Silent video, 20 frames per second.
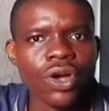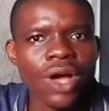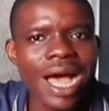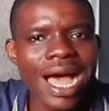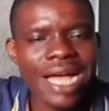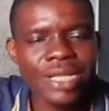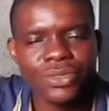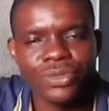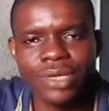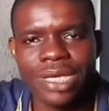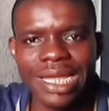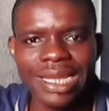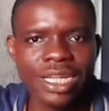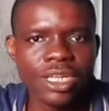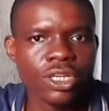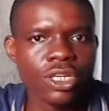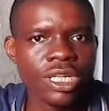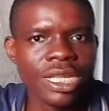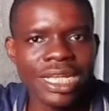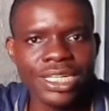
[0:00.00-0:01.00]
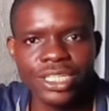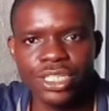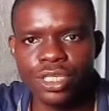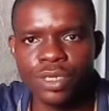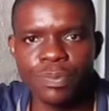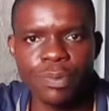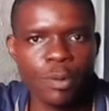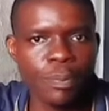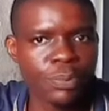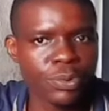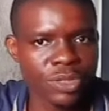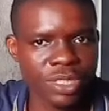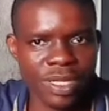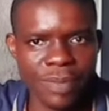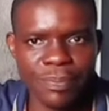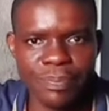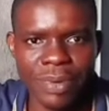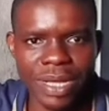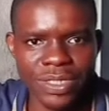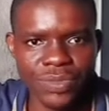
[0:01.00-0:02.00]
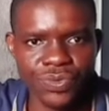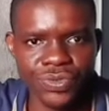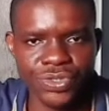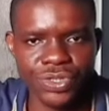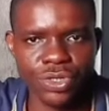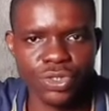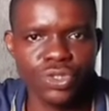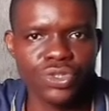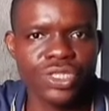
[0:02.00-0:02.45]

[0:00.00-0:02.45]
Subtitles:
how to get the legit UNIPORT Post UTME pass question.